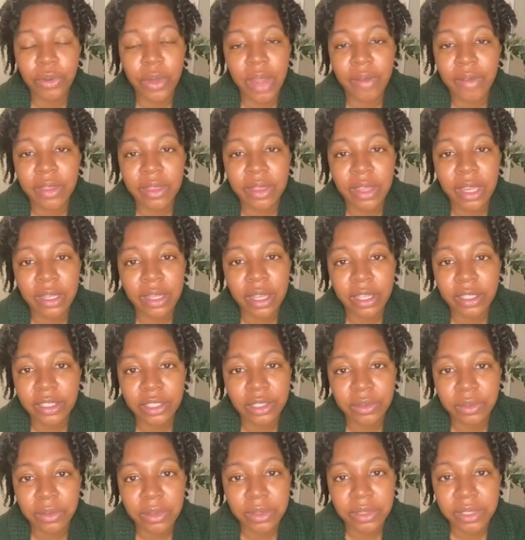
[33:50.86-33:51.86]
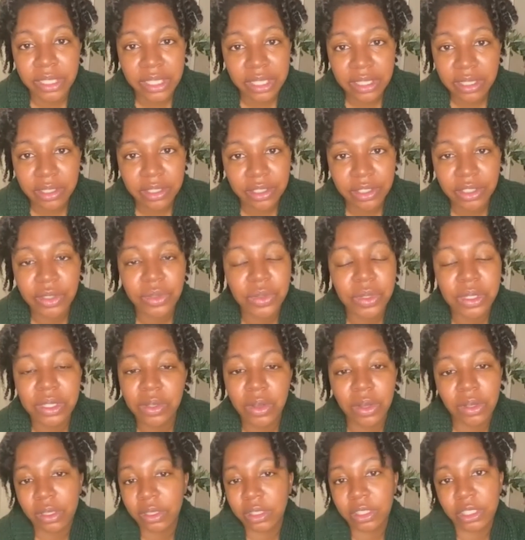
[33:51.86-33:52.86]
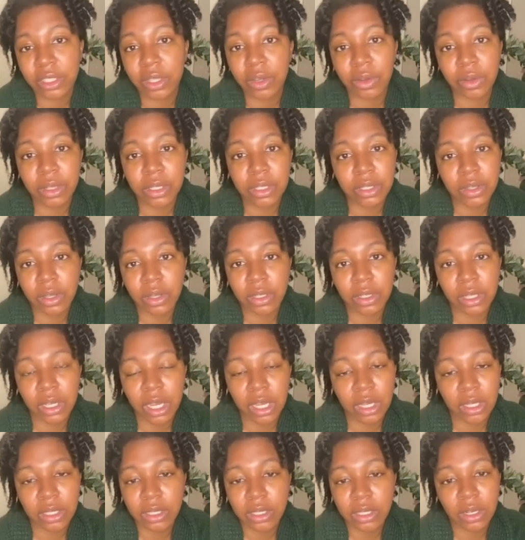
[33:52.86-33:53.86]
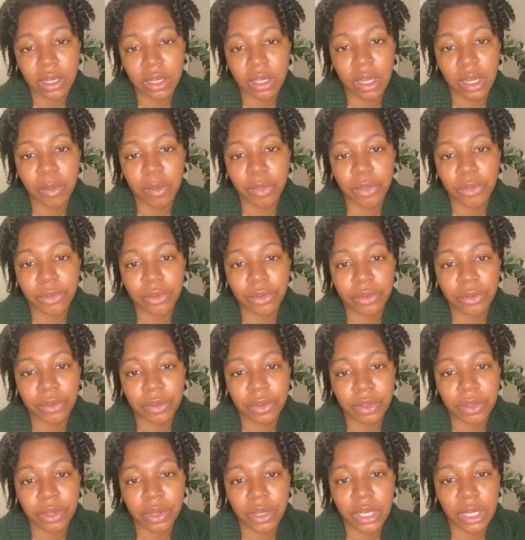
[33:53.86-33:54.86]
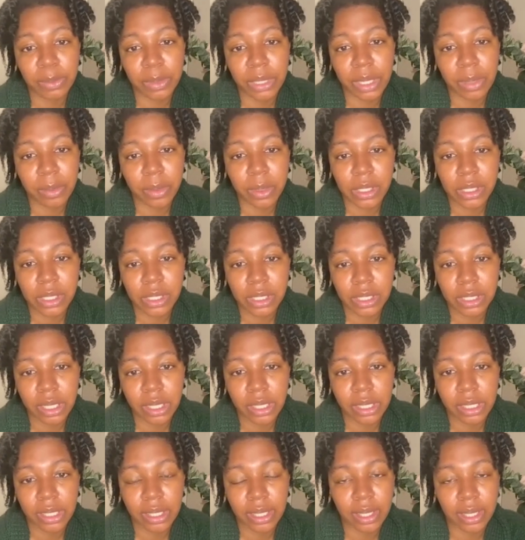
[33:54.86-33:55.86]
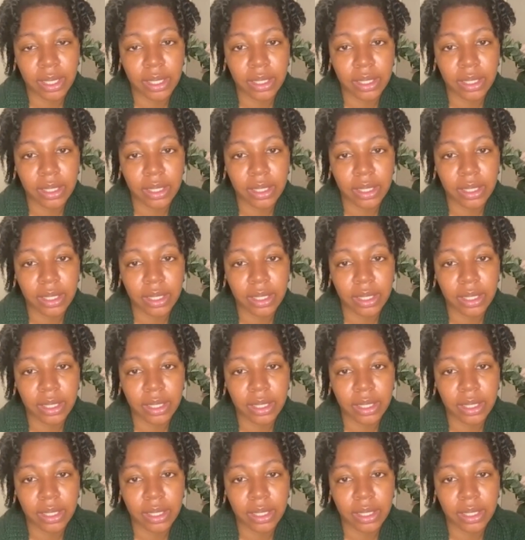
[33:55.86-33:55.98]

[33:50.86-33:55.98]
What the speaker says: Everything that you didn't do is gonna show. It's gonna come through. You're gonna be able to see it.